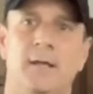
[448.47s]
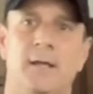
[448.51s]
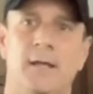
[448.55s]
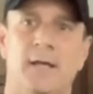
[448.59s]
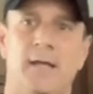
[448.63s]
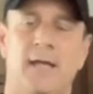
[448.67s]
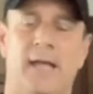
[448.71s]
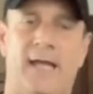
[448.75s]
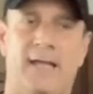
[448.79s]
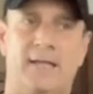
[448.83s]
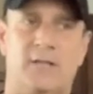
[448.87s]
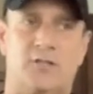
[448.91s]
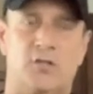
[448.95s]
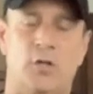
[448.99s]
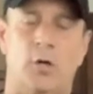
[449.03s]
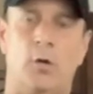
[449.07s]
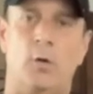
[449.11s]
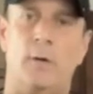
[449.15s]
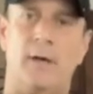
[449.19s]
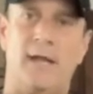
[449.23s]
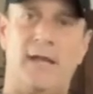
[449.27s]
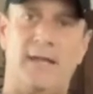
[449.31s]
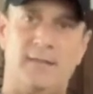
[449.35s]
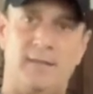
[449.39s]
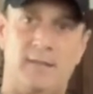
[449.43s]
And
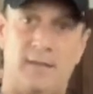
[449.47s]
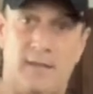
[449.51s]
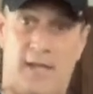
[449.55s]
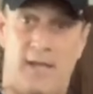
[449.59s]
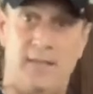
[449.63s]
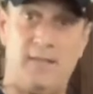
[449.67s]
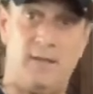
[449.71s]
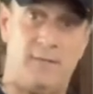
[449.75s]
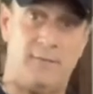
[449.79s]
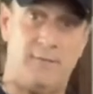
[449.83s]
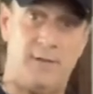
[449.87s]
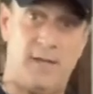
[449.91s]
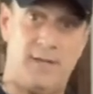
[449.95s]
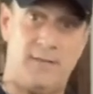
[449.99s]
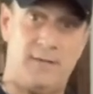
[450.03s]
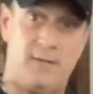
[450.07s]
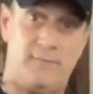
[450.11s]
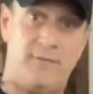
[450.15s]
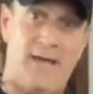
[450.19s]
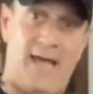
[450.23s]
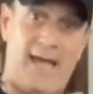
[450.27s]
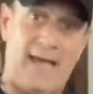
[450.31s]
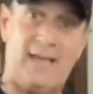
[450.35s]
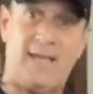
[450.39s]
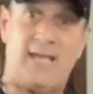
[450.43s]
so in the
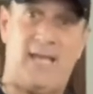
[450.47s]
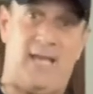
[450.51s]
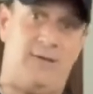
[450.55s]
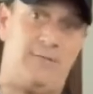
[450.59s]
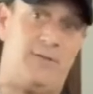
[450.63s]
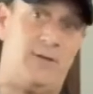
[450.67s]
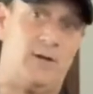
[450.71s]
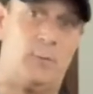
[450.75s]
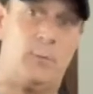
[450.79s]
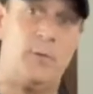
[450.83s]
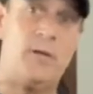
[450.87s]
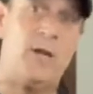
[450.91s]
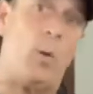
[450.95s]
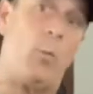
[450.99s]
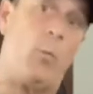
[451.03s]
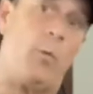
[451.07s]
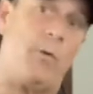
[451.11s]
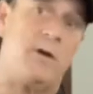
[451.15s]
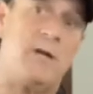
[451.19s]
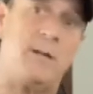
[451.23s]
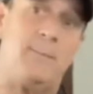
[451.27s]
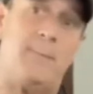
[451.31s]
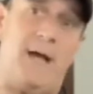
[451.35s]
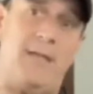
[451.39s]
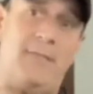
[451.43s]
vac cave here, we don't
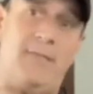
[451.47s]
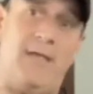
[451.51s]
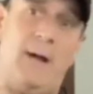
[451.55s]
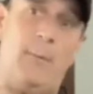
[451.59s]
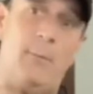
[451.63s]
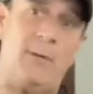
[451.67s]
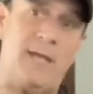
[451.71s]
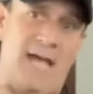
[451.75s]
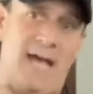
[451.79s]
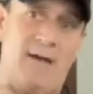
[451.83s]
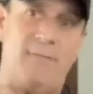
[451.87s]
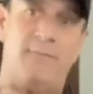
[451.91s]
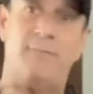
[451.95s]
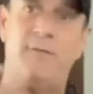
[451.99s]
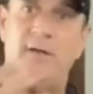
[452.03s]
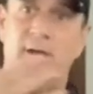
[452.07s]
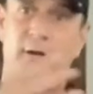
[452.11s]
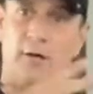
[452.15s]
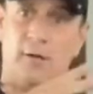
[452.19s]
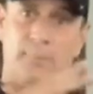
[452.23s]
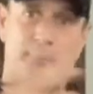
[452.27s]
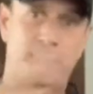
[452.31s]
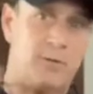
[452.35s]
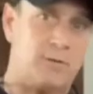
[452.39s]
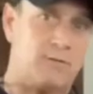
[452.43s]
worry about that. We have
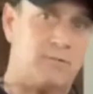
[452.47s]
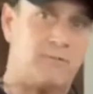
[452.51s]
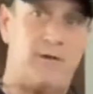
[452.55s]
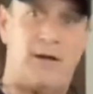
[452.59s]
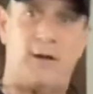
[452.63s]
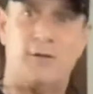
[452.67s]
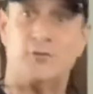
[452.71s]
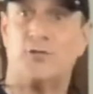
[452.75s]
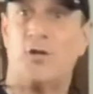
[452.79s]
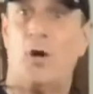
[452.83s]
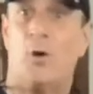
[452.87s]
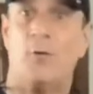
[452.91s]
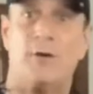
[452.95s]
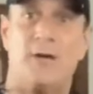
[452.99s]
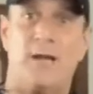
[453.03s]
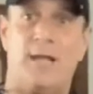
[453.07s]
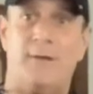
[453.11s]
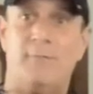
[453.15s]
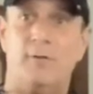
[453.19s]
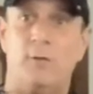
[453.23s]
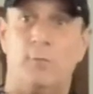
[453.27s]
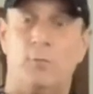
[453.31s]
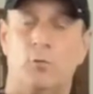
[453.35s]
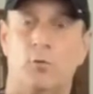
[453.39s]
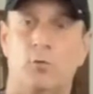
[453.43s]
air purifiers going in
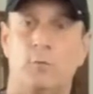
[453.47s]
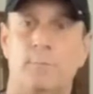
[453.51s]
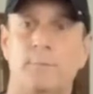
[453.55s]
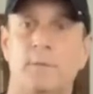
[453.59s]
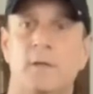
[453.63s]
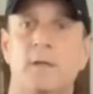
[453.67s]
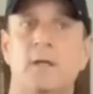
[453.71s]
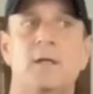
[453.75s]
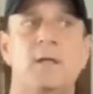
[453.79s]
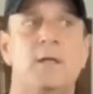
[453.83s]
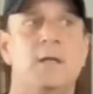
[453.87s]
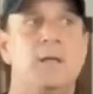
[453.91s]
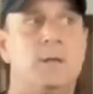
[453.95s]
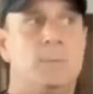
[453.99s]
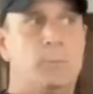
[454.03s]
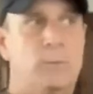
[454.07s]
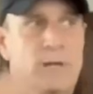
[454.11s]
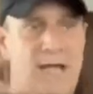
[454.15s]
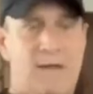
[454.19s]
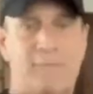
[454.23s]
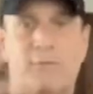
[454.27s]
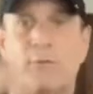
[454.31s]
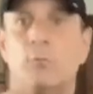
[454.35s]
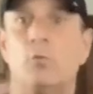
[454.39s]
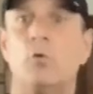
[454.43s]
every room. We
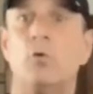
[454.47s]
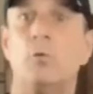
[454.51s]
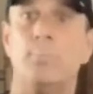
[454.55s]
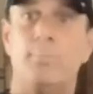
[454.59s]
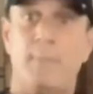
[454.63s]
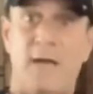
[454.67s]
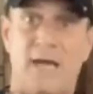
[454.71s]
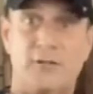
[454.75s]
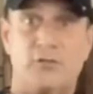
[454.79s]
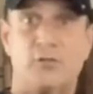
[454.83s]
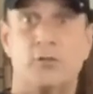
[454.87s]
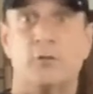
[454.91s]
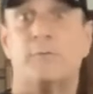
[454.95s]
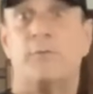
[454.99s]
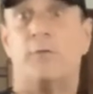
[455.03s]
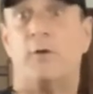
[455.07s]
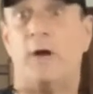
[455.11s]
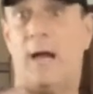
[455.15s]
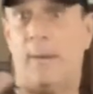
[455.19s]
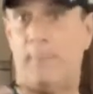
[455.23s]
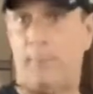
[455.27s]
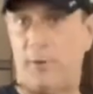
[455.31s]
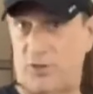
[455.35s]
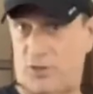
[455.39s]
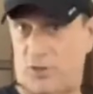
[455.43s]
have the room measured for
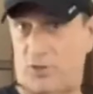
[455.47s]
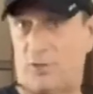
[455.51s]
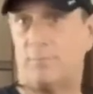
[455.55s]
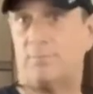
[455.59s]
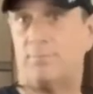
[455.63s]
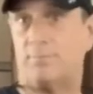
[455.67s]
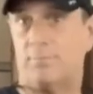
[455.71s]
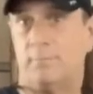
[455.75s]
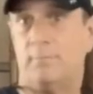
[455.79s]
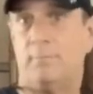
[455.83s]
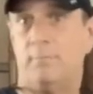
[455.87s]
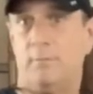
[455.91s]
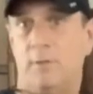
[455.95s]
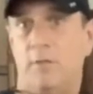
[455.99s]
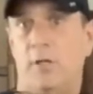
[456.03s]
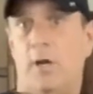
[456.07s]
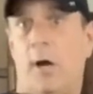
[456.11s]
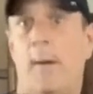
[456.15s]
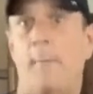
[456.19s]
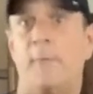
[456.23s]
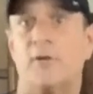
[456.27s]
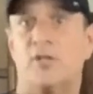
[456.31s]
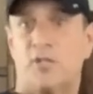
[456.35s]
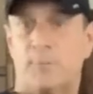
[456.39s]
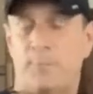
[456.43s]
how much
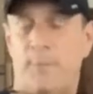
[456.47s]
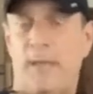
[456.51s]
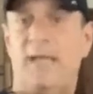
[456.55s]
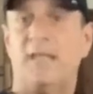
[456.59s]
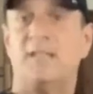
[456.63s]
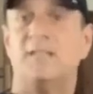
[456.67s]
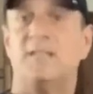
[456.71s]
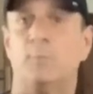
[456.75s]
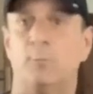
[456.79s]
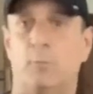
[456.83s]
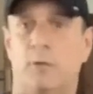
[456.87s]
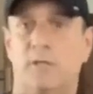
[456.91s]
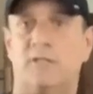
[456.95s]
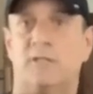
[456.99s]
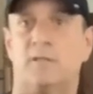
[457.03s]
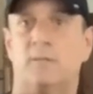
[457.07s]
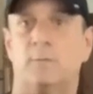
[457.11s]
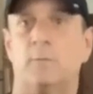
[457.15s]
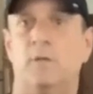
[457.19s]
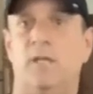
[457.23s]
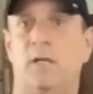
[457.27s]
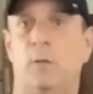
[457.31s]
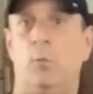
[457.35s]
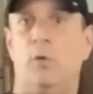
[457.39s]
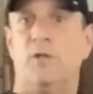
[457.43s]
space and what's
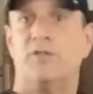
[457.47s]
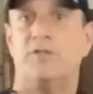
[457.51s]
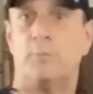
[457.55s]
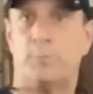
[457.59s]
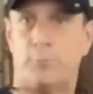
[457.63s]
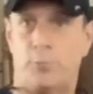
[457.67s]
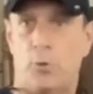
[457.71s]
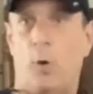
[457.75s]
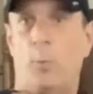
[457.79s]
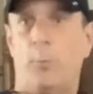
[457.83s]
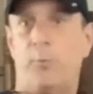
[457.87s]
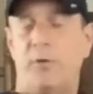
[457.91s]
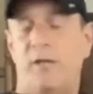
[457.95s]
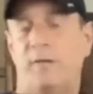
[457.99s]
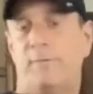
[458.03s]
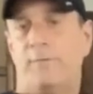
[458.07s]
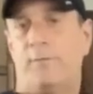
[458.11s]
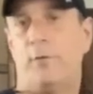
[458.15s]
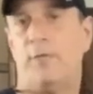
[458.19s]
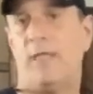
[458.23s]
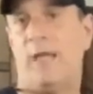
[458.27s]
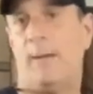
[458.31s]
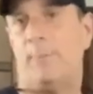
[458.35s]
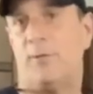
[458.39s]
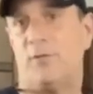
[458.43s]
appropriate
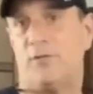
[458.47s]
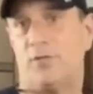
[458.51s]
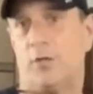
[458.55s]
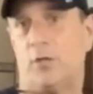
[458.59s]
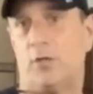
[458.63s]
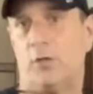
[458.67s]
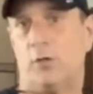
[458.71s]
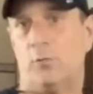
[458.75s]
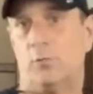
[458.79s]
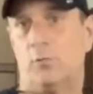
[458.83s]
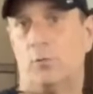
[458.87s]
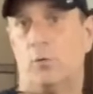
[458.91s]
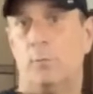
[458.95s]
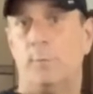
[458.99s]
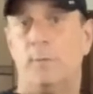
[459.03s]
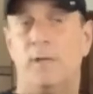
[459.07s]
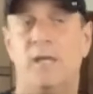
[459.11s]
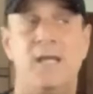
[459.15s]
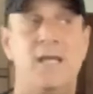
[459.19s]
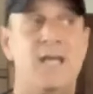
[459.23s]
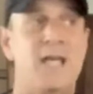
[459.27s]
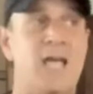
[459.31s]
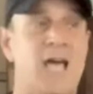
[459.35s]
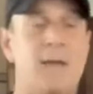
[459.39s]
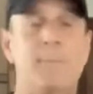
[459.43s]
for that particular room.
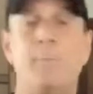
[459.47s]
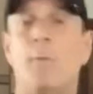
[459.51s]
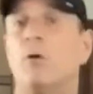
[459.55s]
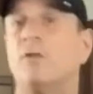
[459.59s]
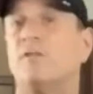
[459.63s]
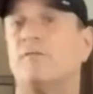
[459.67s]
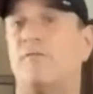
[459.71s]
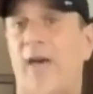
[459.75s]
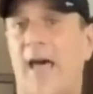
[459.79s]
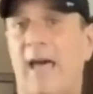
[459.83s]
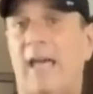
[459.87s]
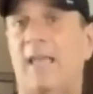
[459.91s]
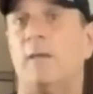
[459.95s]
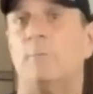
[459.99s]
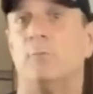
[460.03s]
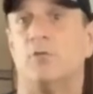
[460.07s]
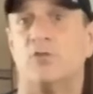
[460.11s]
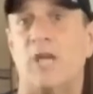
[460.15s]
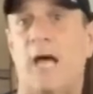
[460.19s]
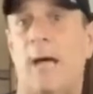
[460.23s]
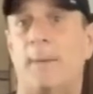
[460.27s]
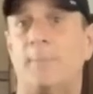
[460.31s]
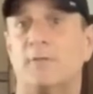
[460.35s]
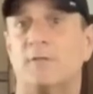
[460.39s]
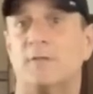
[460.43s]
And most vacuum
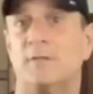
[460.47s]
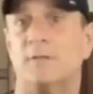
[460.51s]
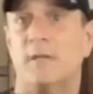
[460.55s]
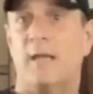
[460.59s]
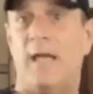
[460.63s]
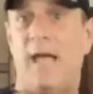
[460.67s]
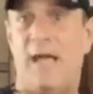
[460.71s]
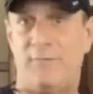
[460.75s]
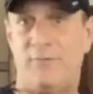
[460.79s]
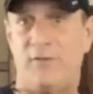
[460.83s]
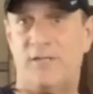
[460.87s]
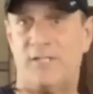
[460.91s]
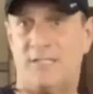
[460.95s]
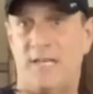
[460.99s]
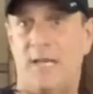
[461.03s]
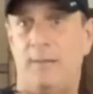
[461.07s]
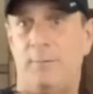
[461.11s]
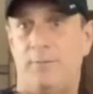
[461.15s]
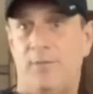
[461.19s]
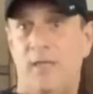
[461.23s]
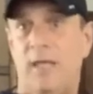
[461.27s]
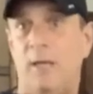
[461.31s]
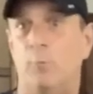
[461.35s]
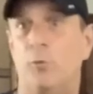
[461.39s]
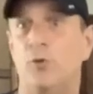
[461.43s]
shops have the same
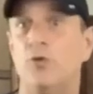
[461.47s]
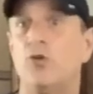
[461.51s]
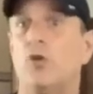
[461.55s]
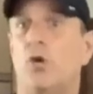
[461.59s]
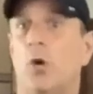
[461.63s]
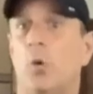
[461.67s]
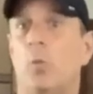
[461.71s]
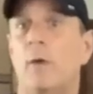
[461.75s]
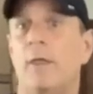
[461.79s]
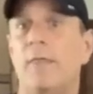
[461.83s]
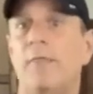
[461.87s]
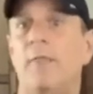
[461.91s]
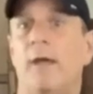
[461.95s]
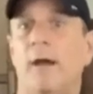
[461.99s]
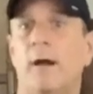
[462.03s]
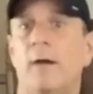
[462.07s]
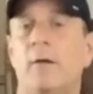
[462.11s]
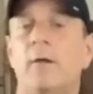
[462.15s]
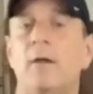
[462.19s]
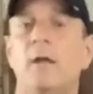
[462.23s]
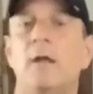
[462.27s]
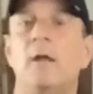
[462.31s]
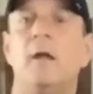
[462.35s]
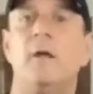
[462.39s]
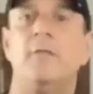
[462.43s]
thing. When you go in
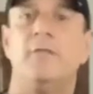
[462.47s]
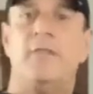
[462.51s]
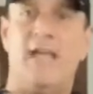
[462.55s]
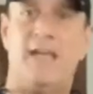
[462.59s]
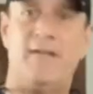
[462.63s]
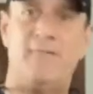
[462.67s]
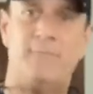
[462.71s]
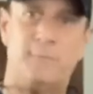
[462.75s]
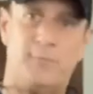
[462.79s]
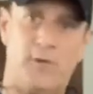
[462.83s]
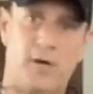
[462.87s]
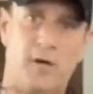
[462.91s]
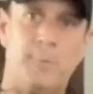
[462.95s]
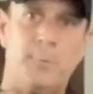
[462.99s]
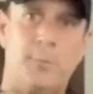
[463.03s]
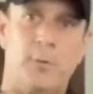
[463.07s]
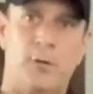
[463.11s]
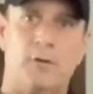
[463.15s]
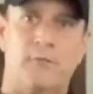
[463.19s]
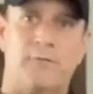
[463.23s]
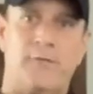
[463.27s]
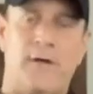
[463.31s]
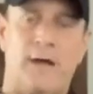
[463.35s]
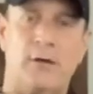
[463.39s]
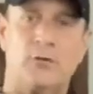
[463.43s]
there, they have air
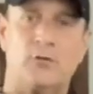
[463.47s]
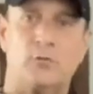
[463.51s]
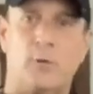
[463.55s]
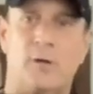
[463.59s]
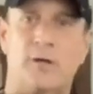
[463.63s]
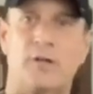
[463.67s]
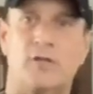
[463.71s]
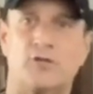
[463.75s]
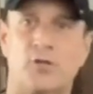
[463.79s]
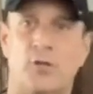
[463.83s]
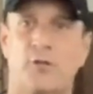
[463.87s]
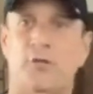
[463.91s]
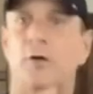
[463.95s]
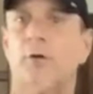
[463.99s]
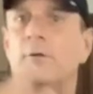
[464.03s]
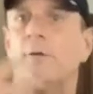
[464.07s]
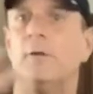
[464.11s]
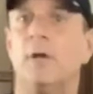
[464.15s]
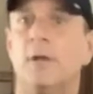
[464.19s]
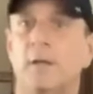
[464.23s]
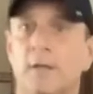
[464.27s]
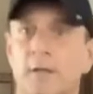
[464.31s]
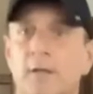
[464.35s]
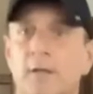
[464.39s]
purifiers running, so they're